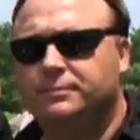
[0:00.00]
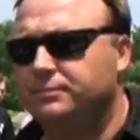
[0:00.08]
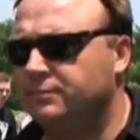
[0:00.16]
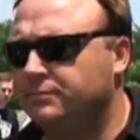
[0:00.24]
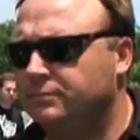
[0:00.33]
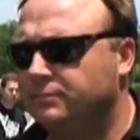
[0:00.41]

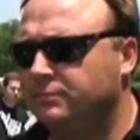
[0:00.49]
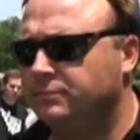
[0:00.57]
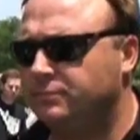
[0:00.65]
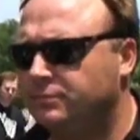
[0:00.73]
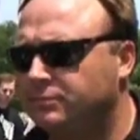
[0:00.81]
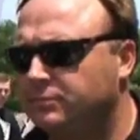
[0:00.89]

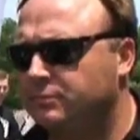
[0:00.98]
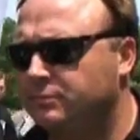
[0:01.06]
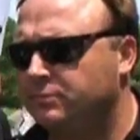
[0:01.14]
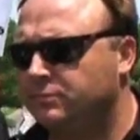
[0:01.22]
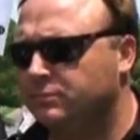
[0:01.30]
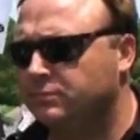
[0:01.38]

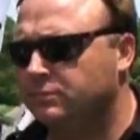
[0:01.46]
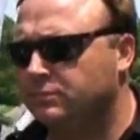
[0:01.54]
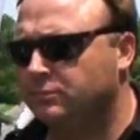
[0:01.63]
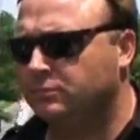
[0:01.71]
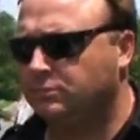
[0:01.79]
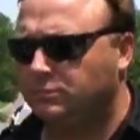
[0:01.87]

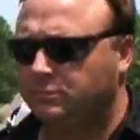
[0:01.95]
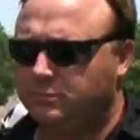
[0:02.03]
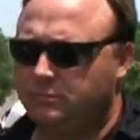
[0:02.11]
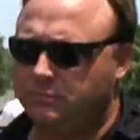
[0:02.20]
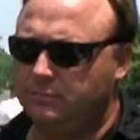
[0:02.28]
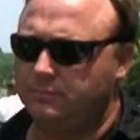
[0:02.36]

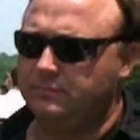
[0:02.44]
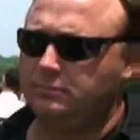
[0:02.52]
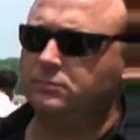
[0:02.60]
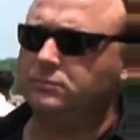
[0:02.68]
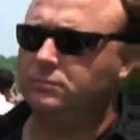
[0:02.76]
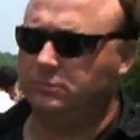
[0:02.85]

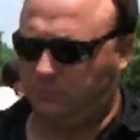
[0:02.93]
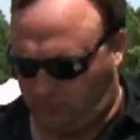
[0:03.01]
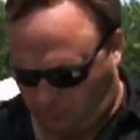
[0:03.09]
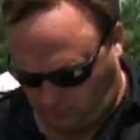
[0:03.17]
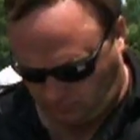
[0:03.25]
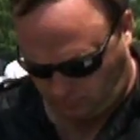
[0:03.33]

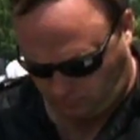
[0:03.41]
(not speaking)